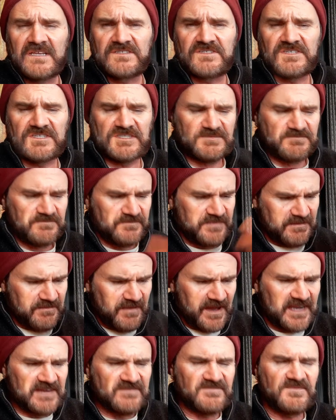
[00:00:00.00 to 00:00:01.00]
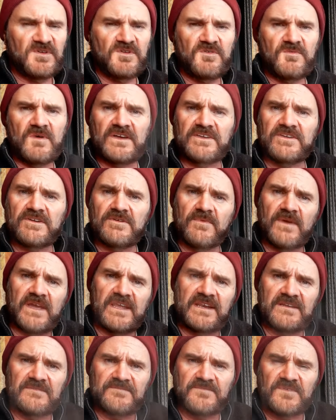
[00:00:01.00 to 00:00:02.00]
Just be mindful while you're
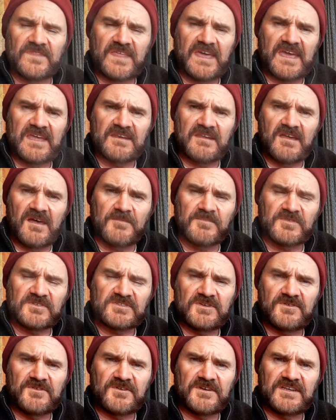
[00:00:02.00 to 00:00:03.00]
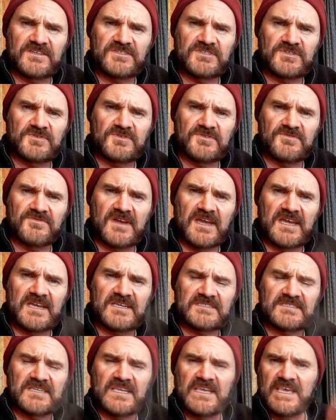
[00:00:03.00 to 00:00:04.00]
waiting for that opportunity to
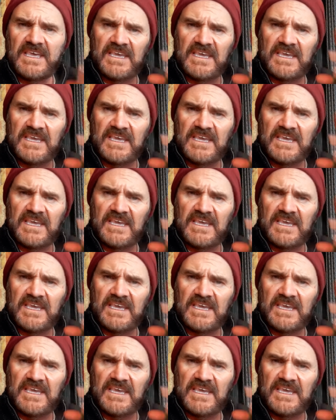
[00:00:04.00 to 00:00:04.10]
arise.